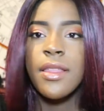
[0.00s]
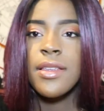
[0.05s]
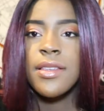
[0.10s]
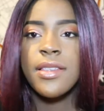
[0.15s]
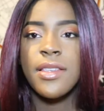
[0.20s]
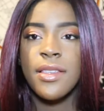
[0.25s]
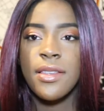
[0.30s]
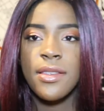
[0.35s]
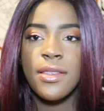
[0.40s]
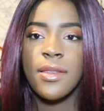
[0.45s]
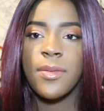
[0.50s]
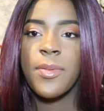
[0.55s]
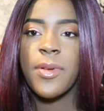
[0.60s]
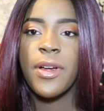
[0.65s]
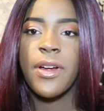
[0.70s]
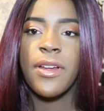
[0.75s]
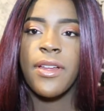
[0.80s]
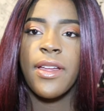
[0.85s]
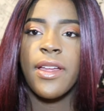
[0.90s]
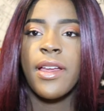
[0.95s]
this is the
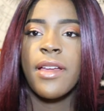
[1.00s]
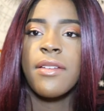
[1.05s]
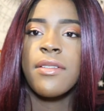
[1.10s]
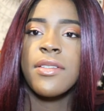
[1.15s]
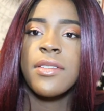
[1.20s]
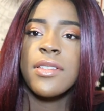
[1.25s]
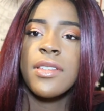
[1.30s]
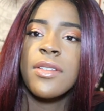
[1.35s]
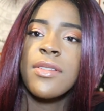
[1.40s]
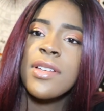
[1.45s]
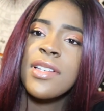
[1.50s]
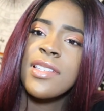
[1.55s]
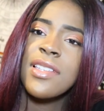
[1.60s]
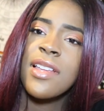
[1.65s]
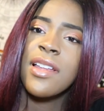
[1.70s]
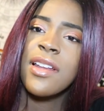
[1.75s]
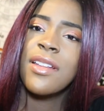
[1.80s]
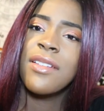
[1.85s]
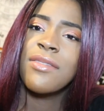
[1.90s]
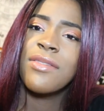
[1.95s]
part that I was so
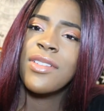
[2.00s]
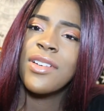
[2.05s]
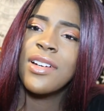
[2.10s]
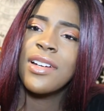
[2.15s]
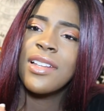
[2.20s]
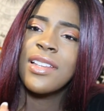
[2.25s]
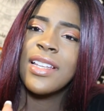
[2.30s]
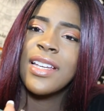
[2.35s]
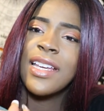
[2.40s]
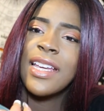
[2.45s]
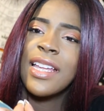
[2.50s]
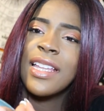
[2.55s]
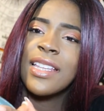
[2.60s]
excited for. Look